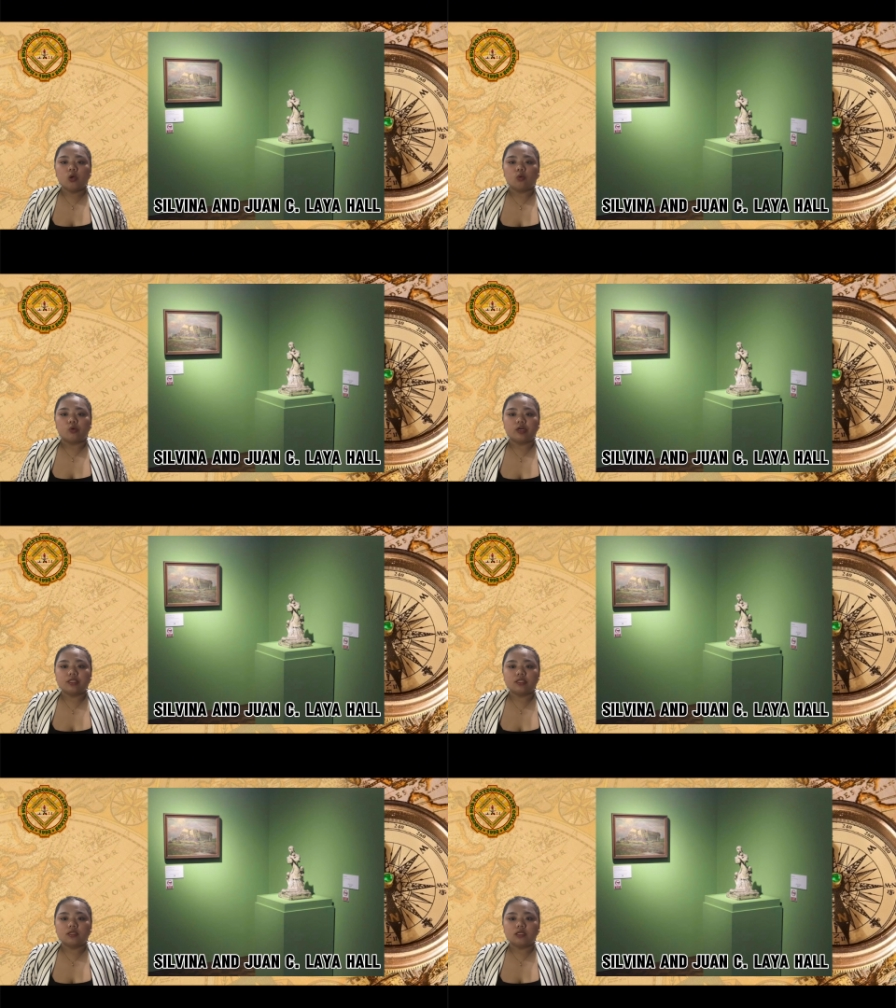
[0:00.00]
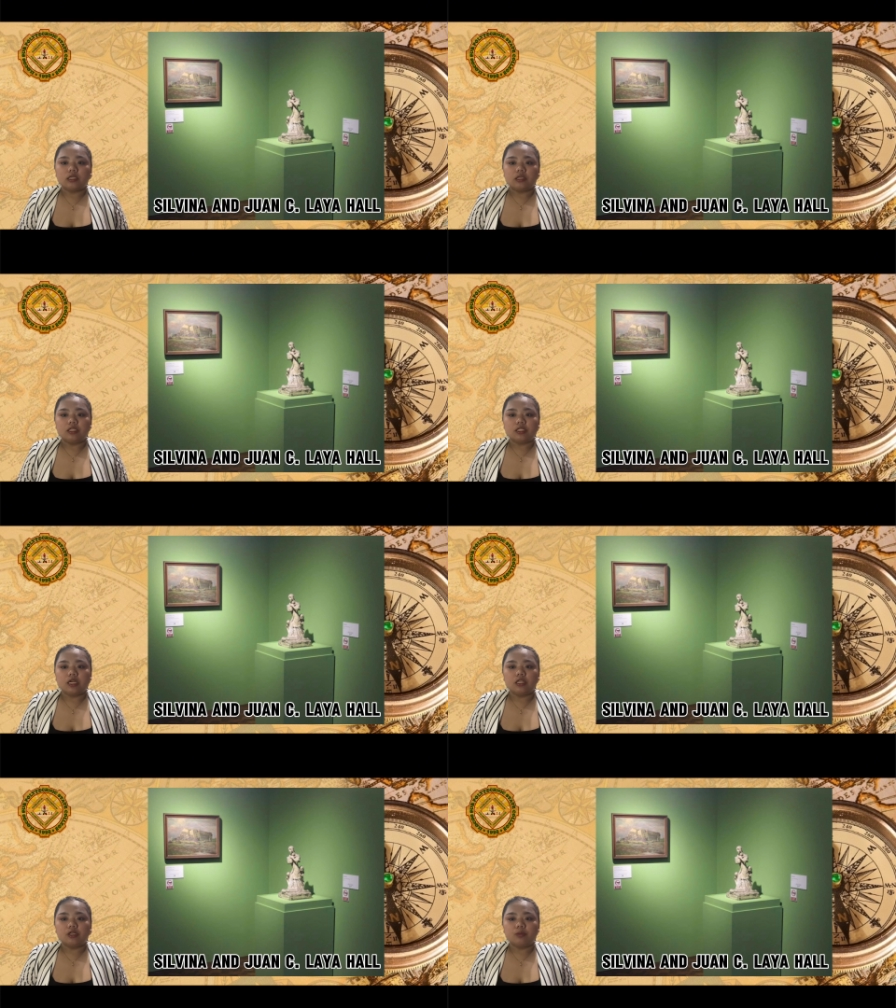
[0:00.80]
Works in this
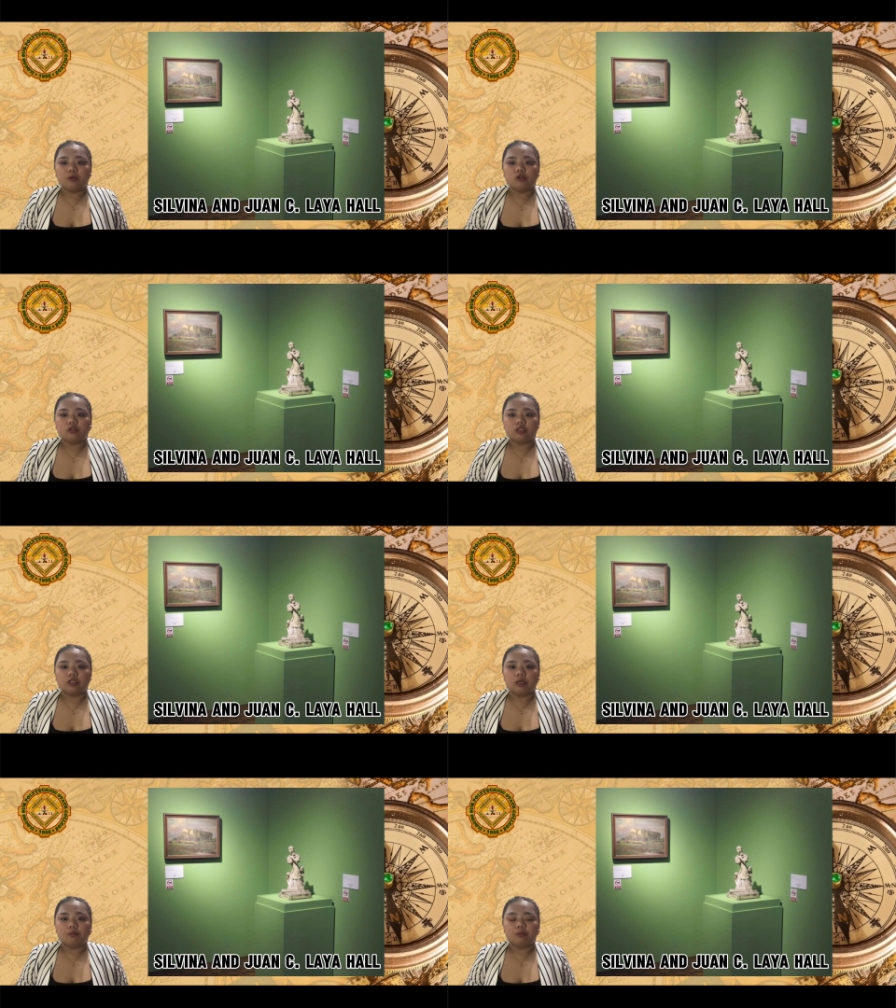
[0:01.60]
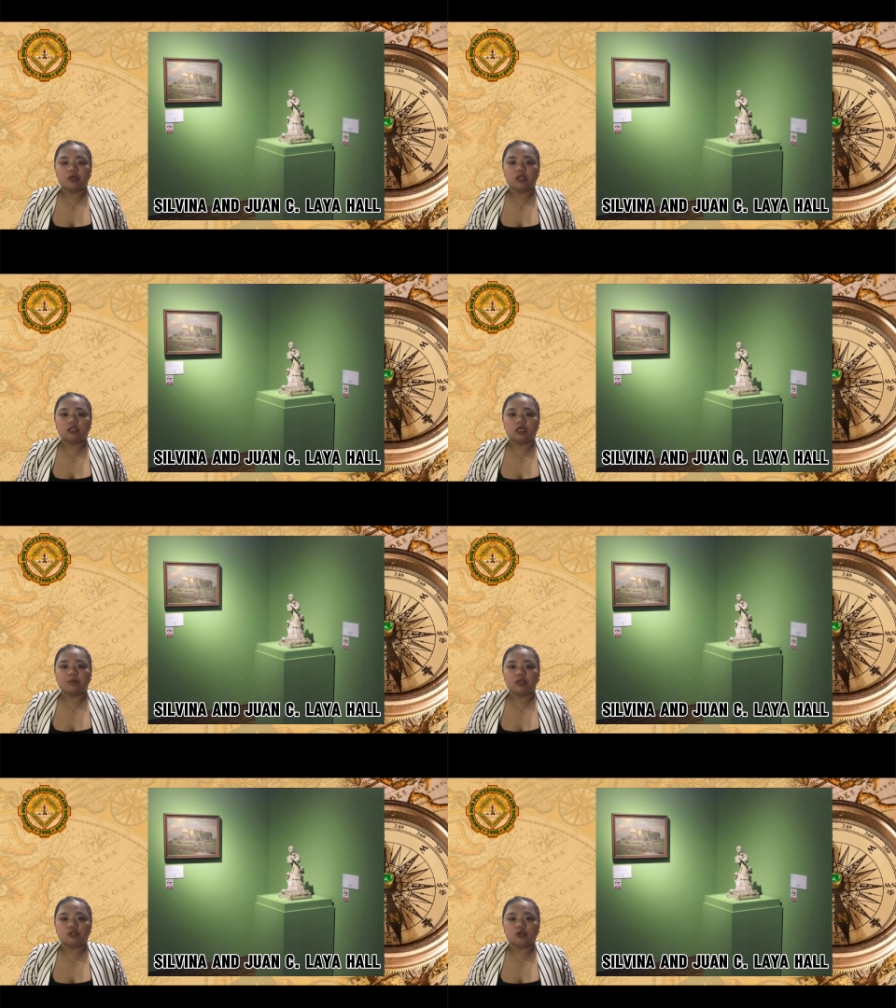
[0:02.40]
gallery portray the Imperial
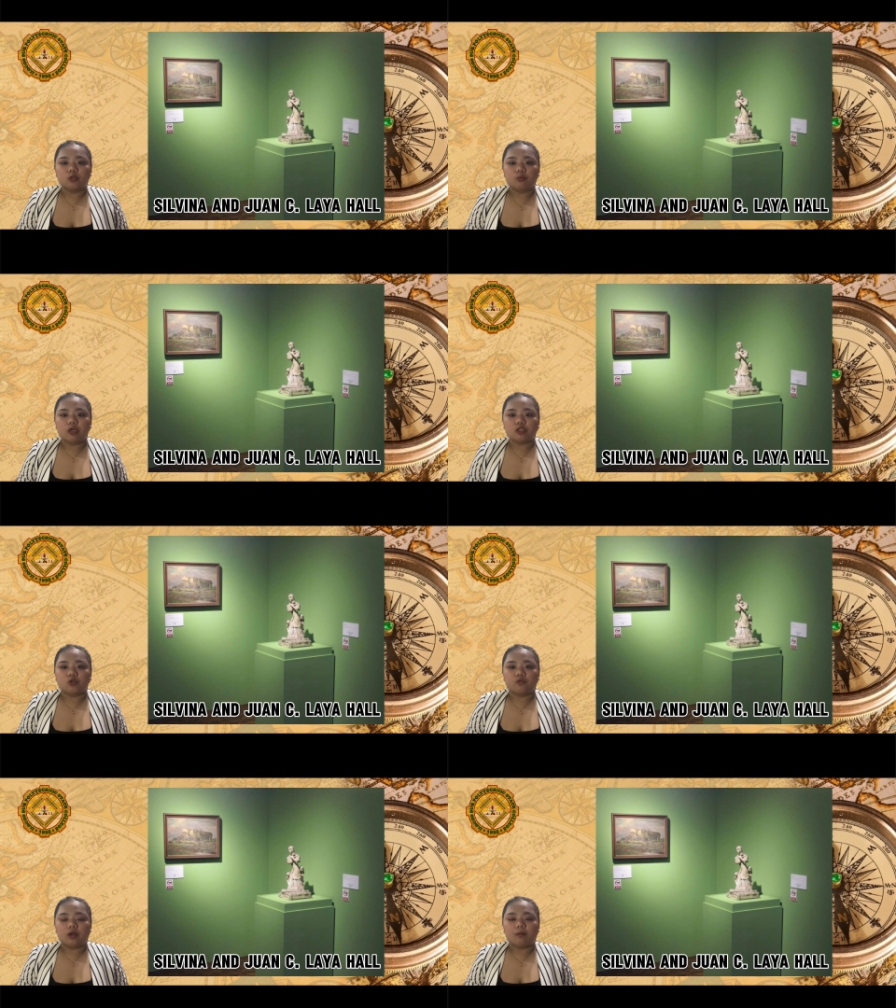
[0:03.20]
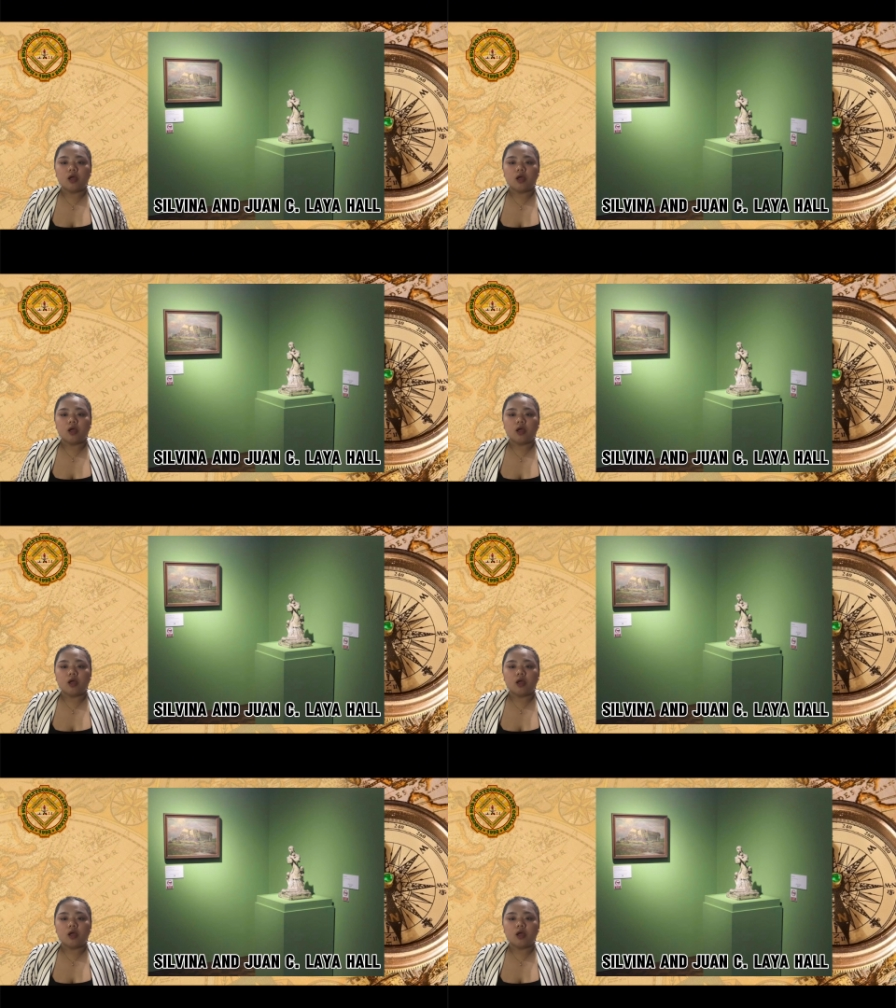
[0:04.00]
Japanese occupation from